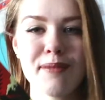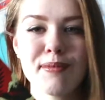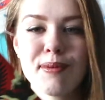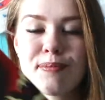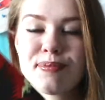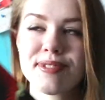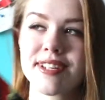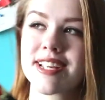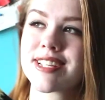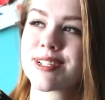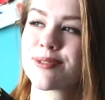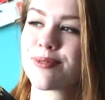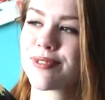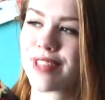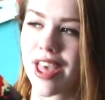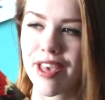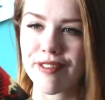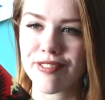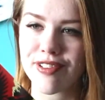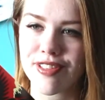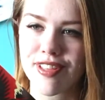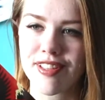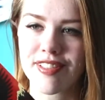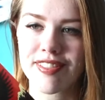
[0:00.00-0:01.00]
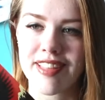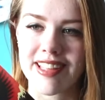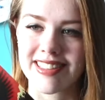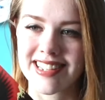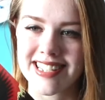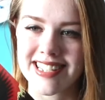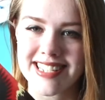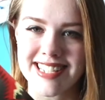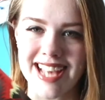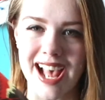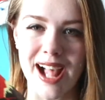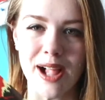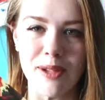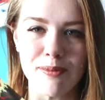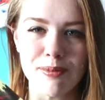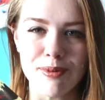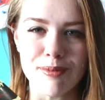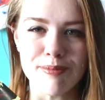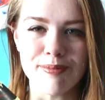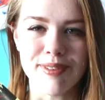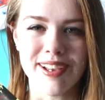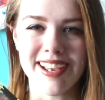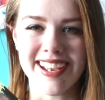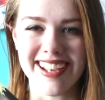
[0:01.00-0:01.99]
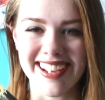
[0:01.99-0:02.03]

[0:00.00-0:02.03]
I'm obsessed with everything that this album